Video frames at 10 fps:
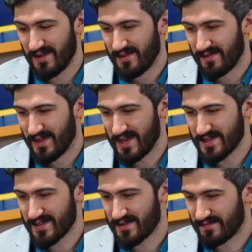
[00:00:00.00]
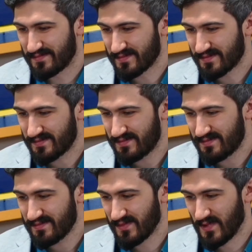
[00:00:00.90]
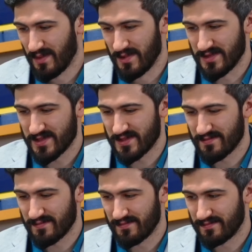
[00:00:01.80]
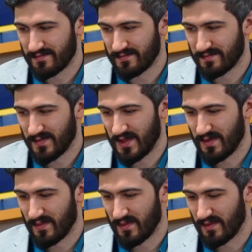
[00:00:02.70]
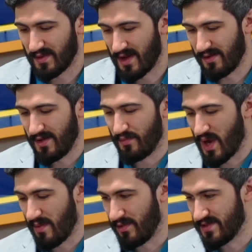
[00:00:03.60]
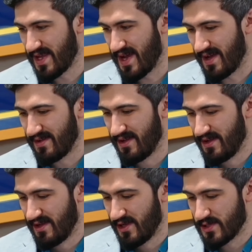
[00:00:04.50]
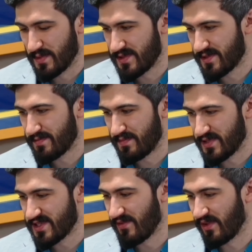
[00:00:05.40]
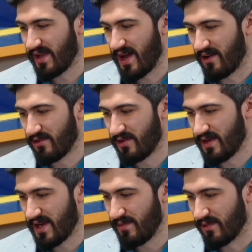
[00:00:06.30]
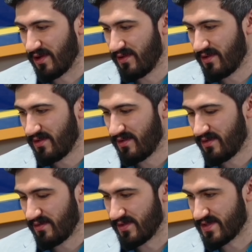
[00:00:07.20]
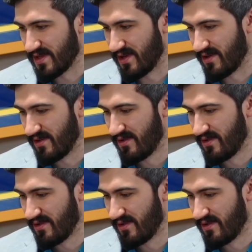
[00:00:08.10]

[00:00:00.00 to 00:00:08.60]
That's almost, how improbable is that? So specifically, you got 191. Let's see here.